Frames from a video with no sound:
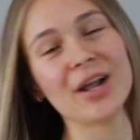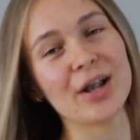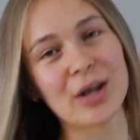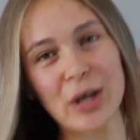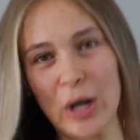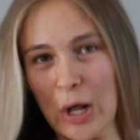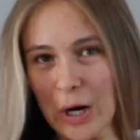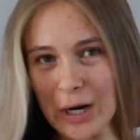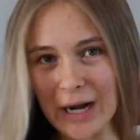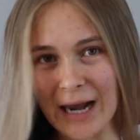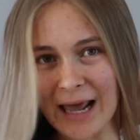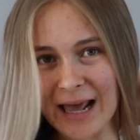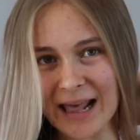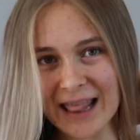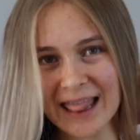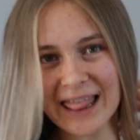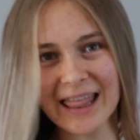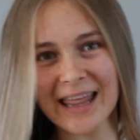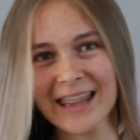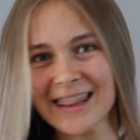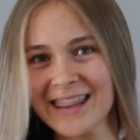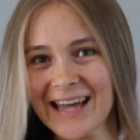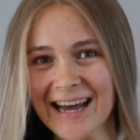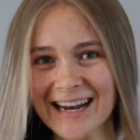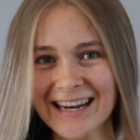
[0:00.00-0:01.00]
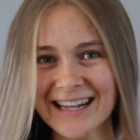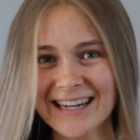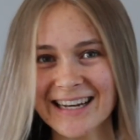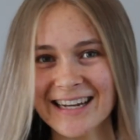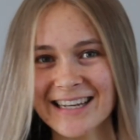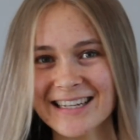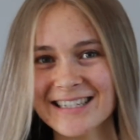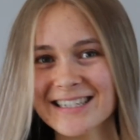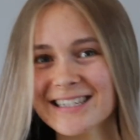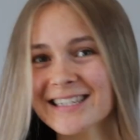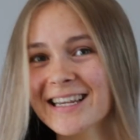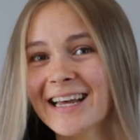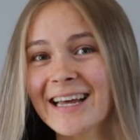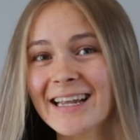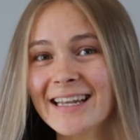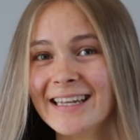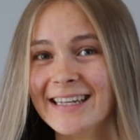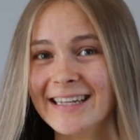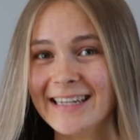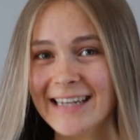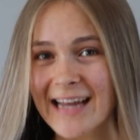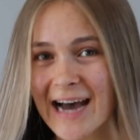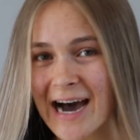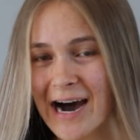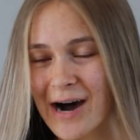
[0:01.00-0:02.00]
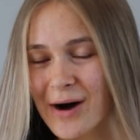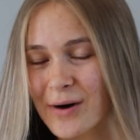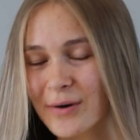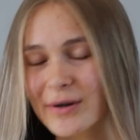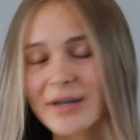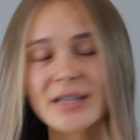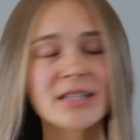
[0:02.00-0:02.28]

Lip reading: long length that it is now.